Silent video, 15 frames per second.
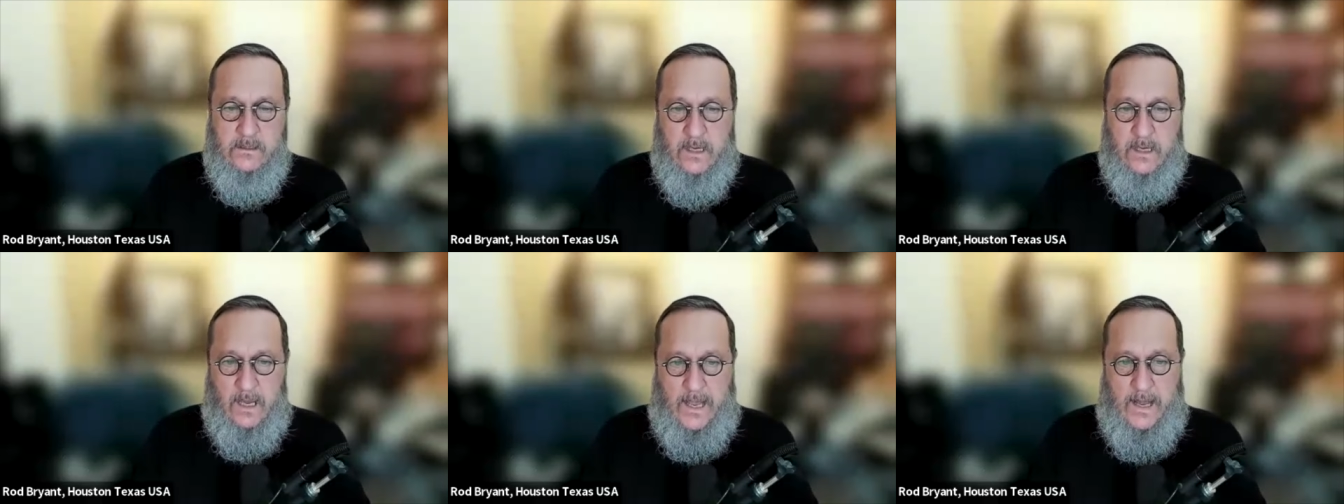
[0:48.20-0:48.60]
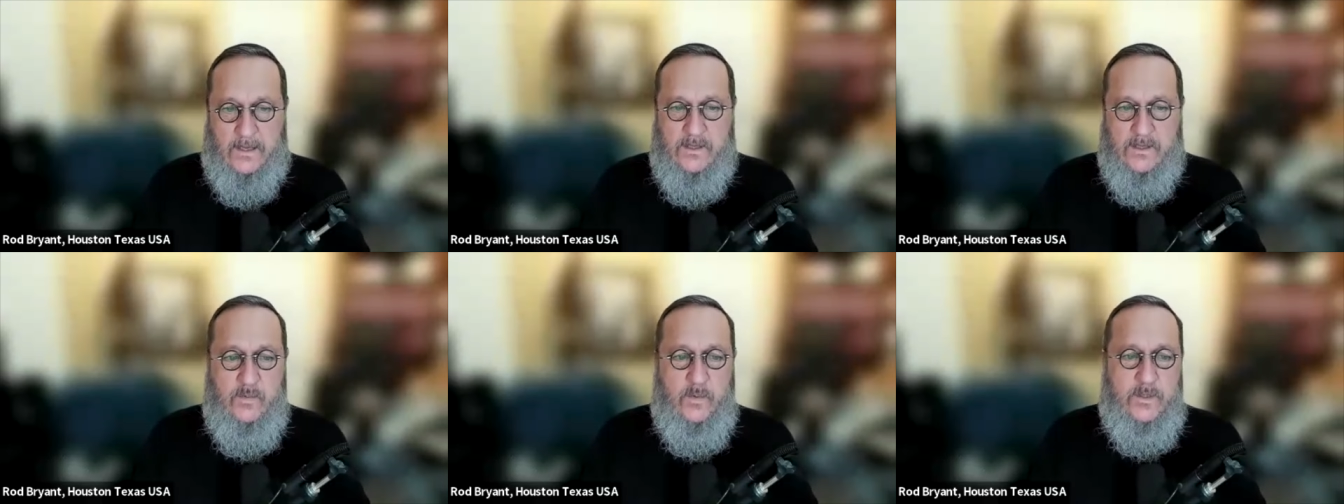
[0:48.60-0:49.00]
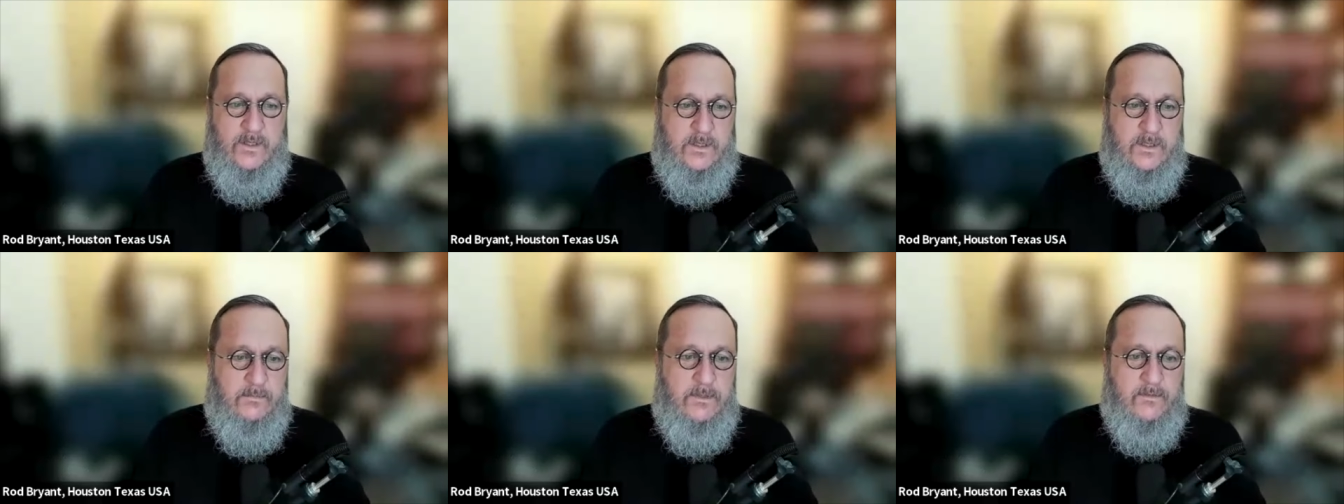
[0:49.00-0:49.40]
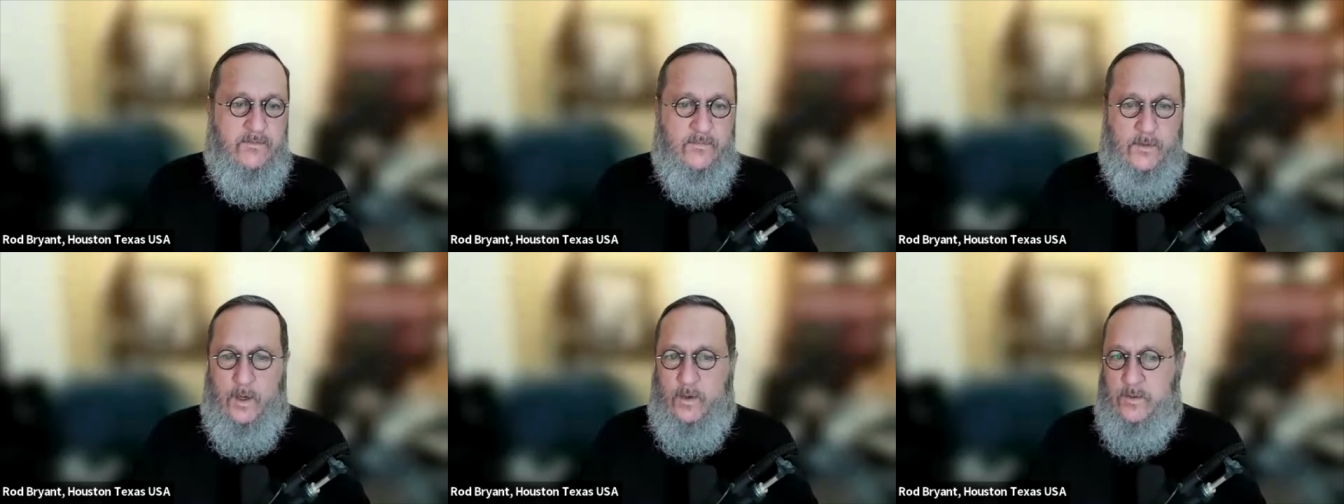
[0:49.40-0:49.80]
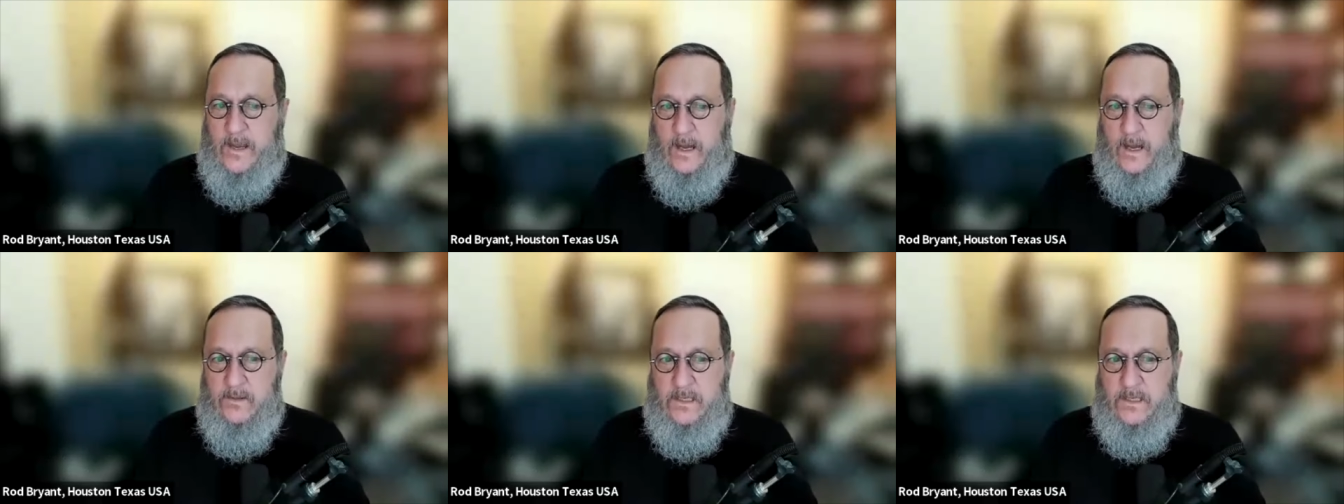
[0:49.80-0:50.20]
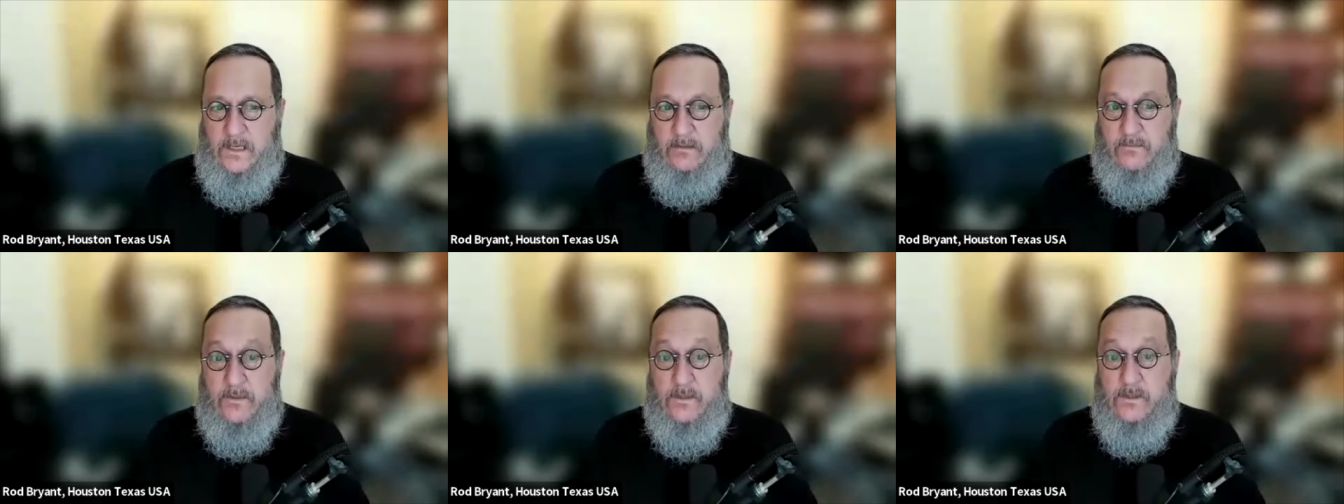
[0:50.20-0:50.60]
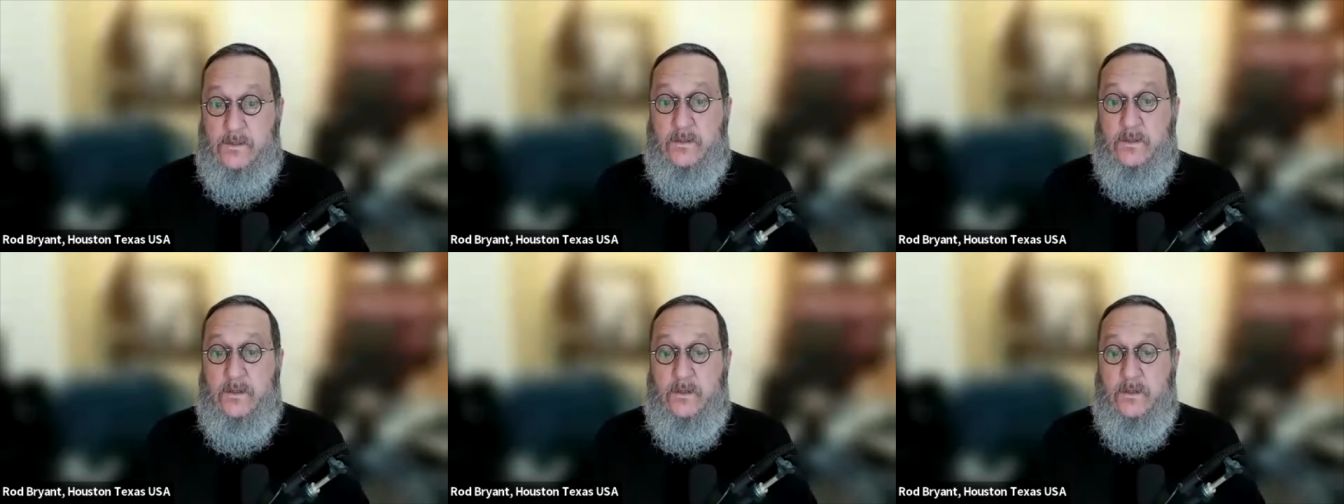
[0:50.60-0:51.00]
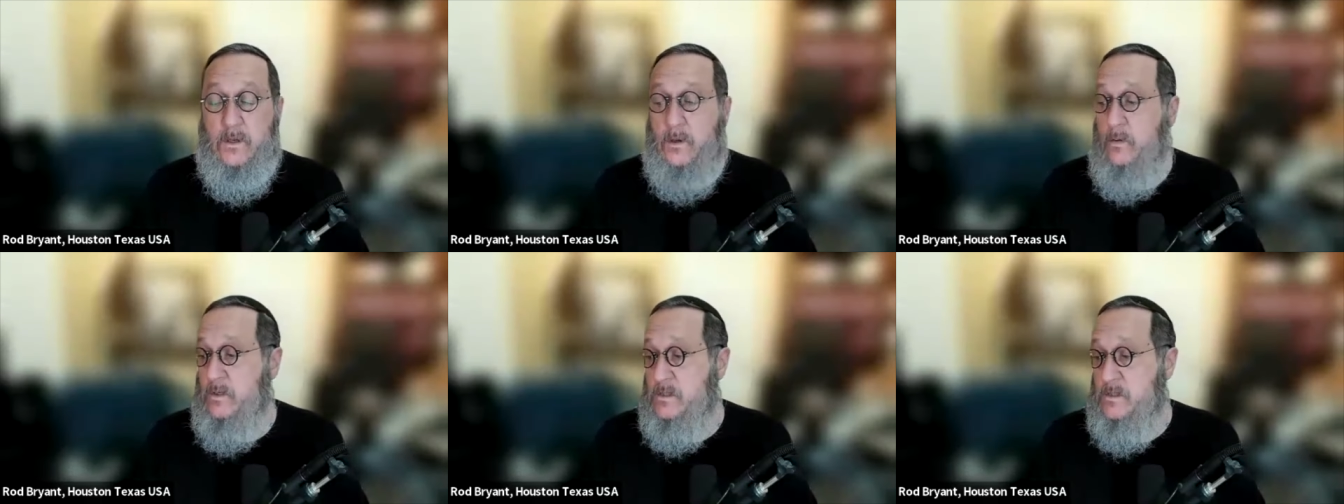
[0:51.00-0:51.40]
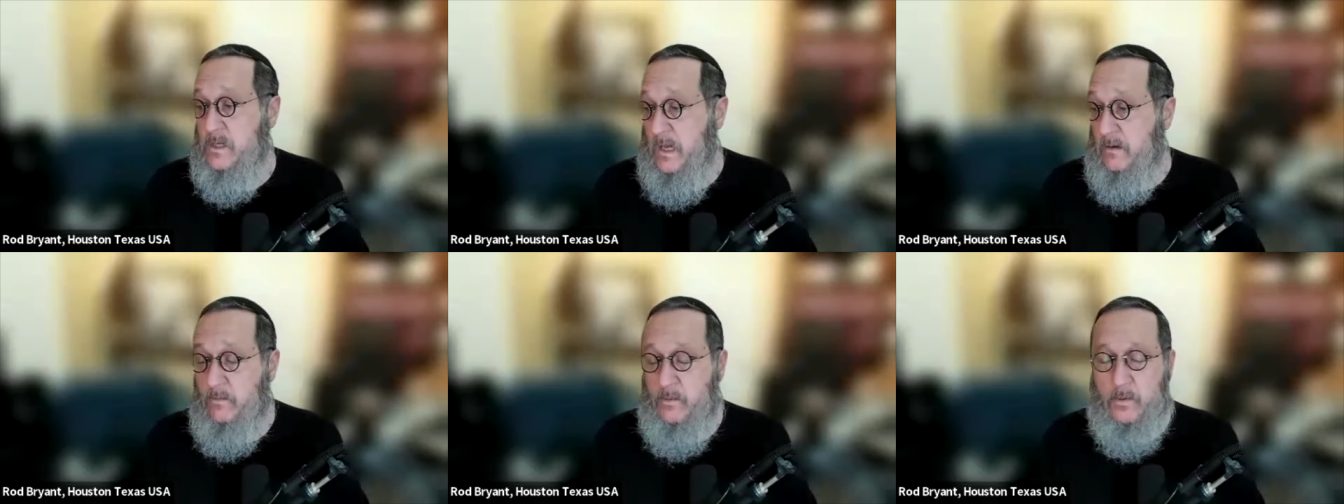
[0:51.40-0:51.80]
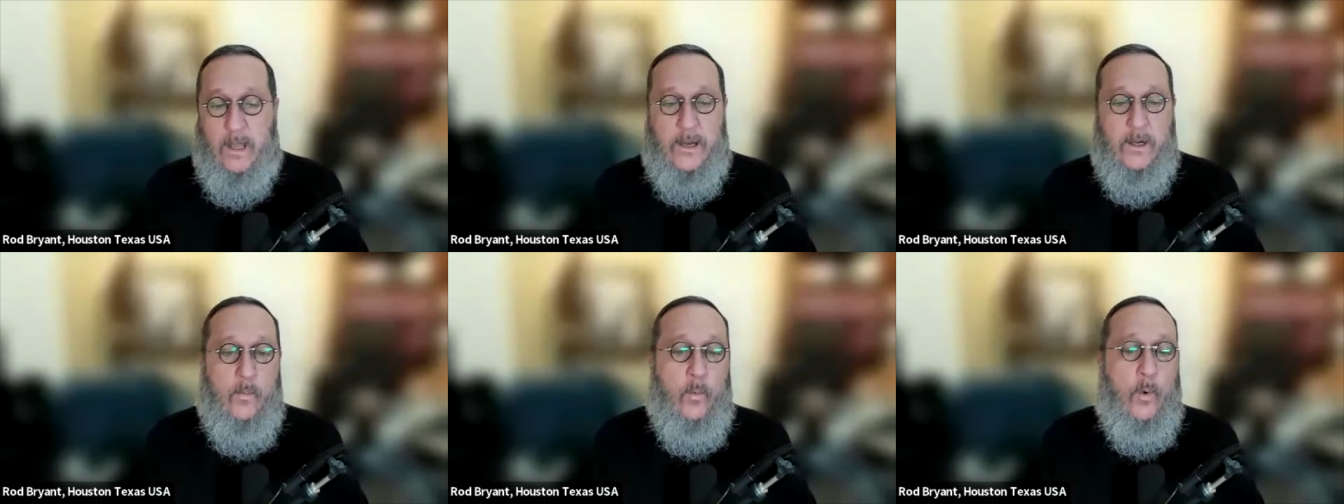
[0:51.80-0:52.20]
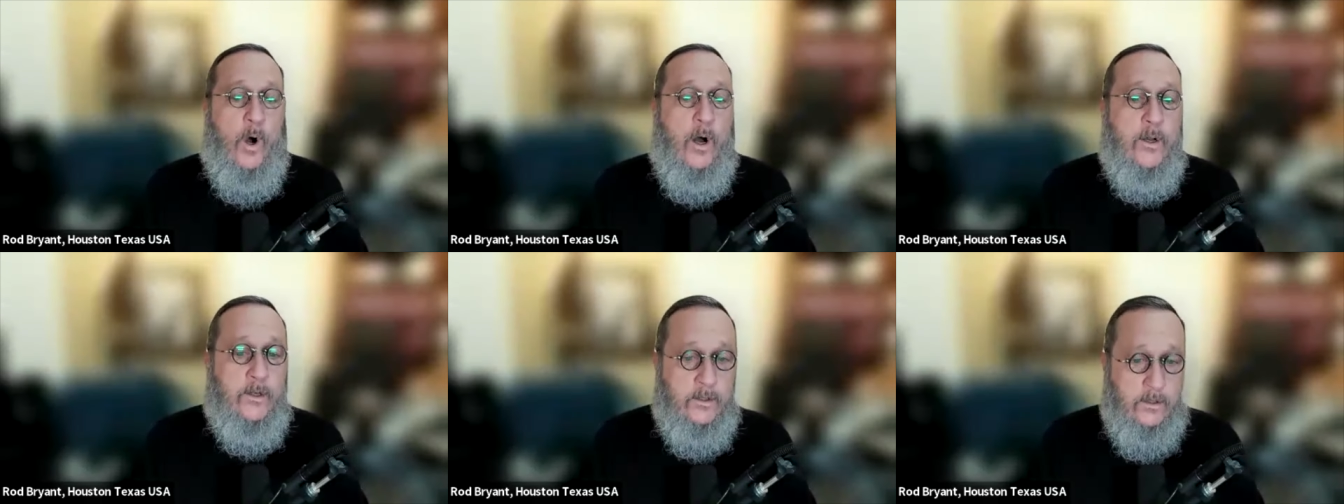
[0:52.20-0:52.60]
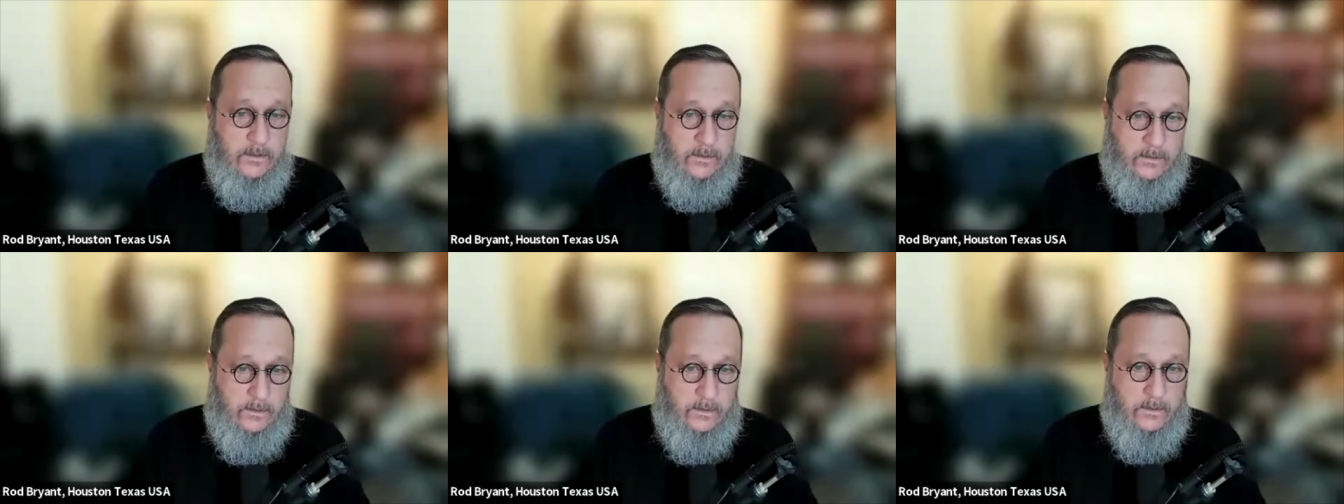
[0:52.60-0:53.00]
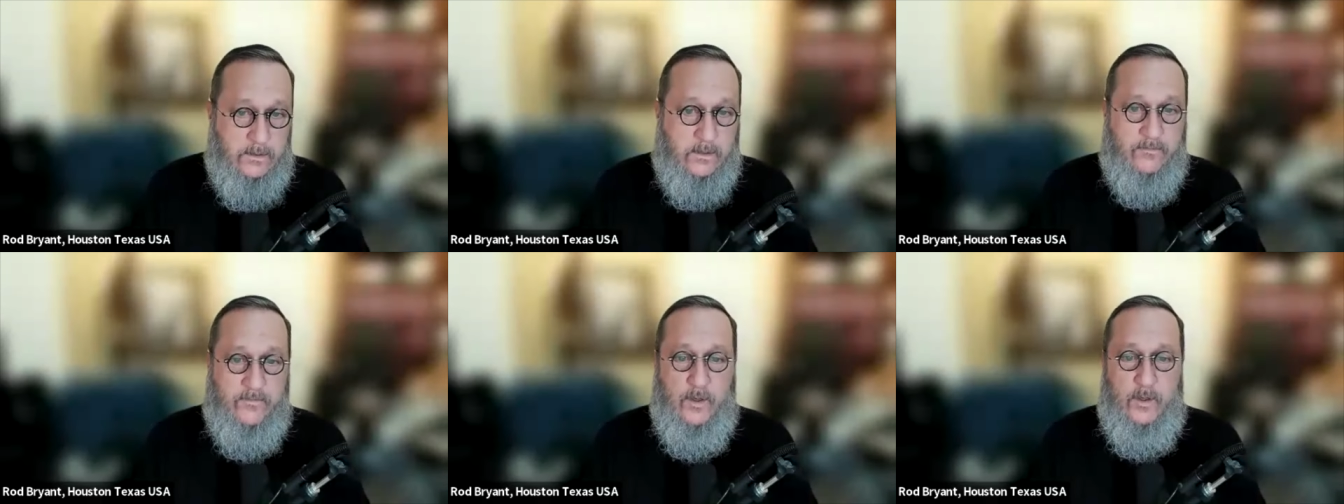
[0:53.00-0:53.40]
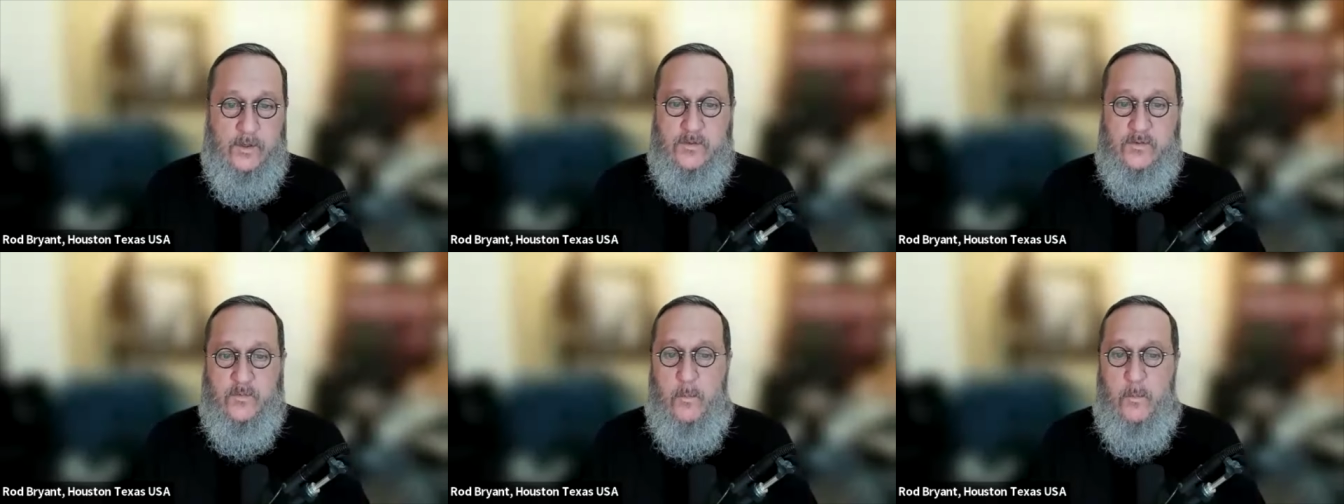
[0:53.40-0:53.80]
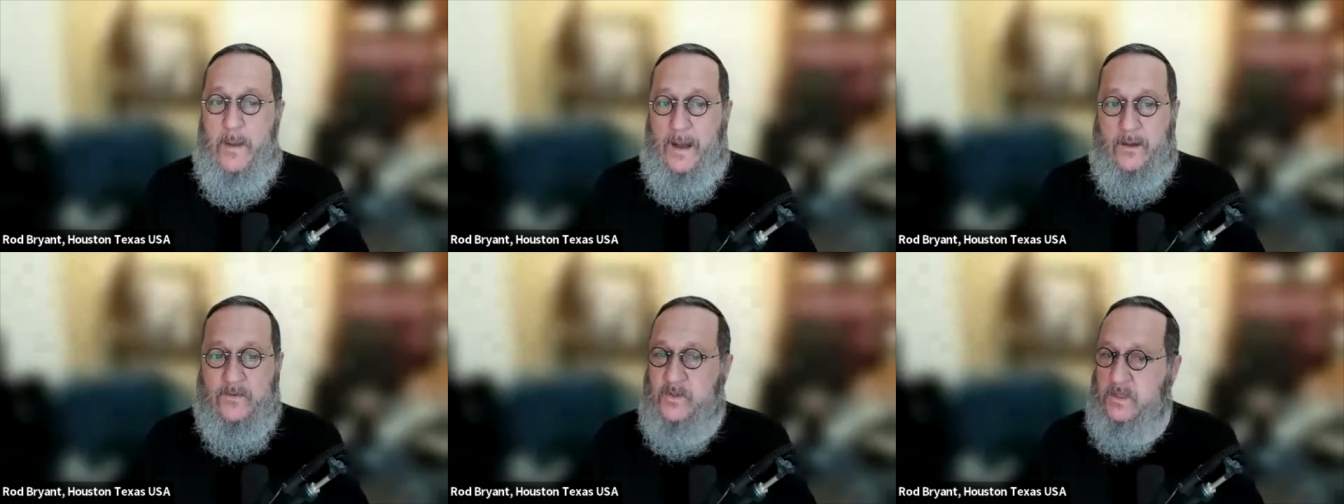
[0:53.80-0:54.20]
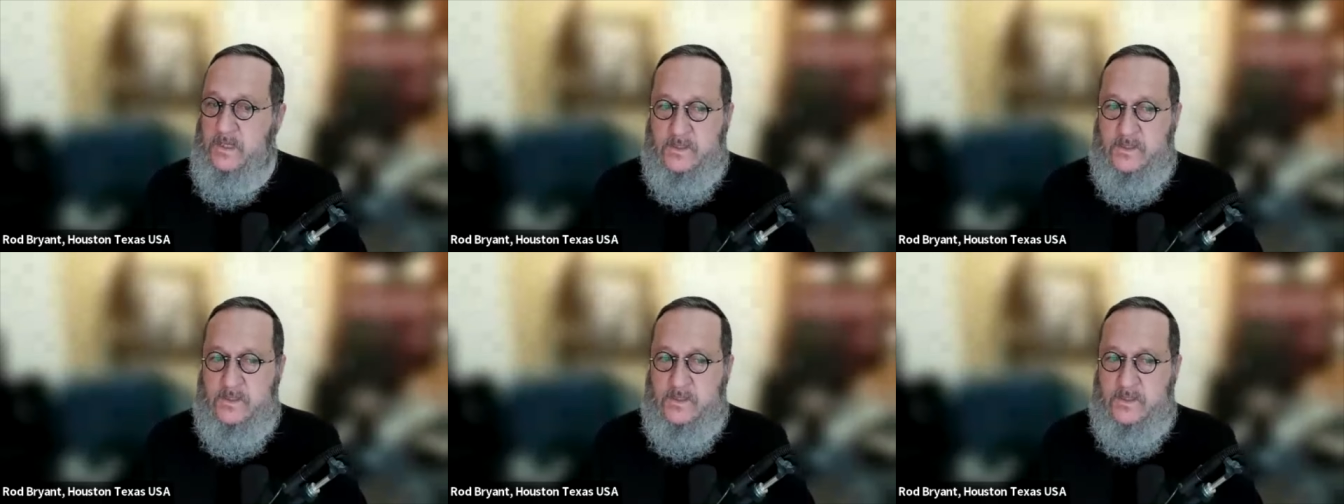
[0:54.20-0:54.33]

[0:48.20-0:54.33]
allows wisdom to flow down even to the lowest level, like water that flows from a mountain.